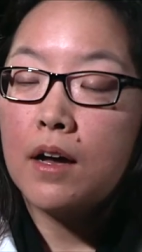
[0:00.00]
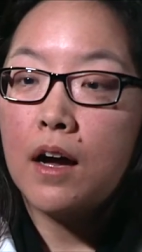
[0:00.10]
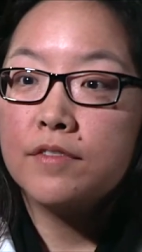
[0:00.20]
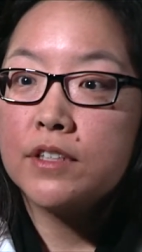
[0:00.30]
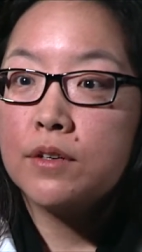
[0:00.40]

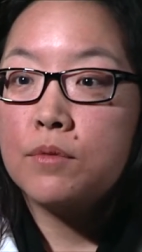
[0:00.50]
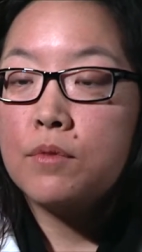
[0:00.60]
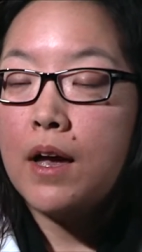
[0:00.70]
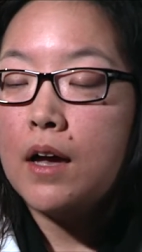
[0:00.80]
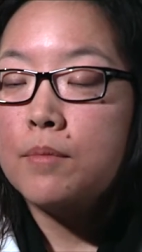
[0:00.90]
often
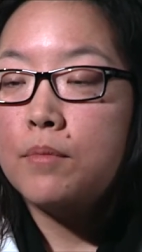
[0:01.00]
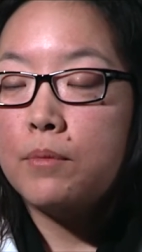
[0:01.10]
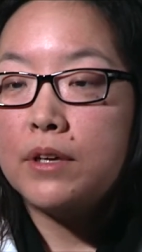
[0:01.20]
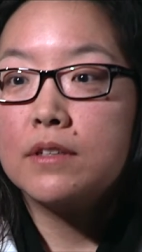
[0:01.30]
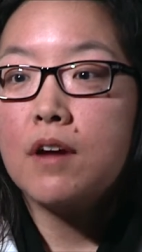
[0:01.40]
um, when
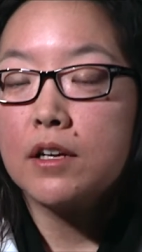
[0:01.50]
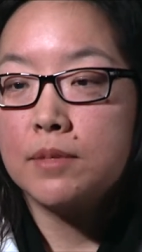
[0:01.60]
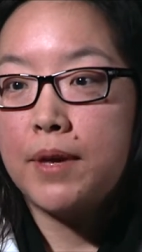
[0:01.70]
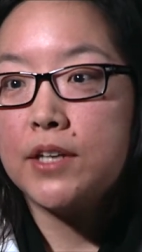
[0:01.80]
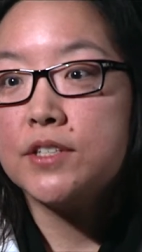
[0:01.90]
we talk to
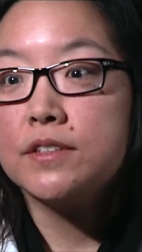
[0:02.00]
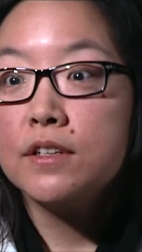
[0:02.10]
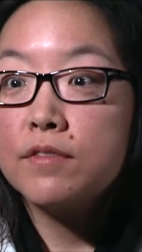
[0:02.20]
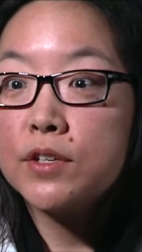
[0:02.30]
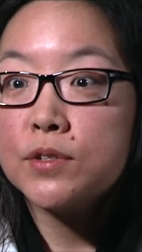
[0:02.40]
patients
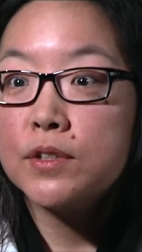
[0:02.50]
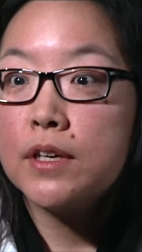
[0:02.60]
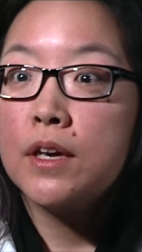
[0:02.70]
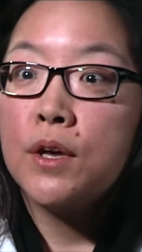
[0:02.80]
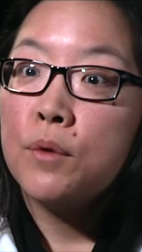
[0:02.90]

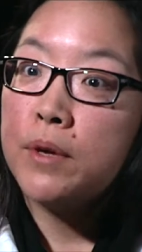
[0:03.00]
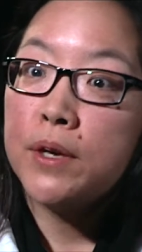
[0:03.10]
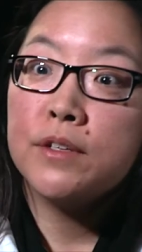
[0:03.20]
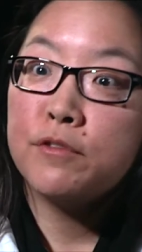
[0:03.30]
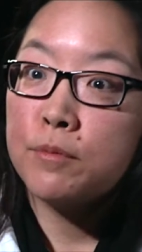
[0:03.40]
individually, we
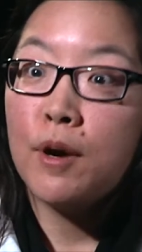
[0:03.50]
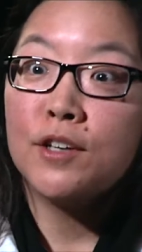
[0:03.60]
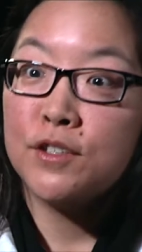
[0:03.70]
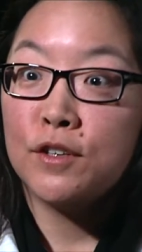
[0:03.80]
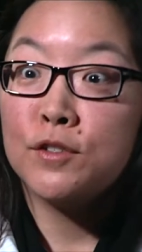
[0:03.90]
hear different
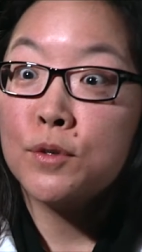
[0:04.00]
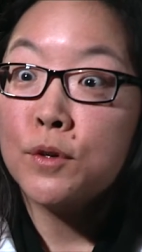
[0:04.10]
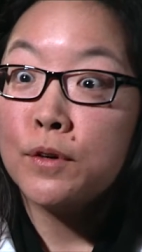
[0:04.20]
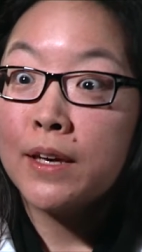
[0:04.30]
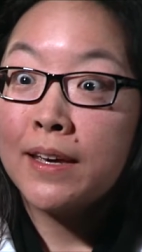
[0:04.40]
parts of their
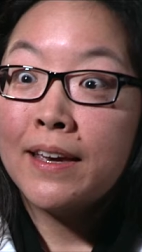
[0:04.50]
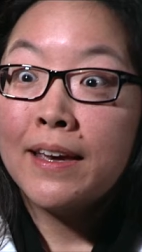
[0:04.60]
story,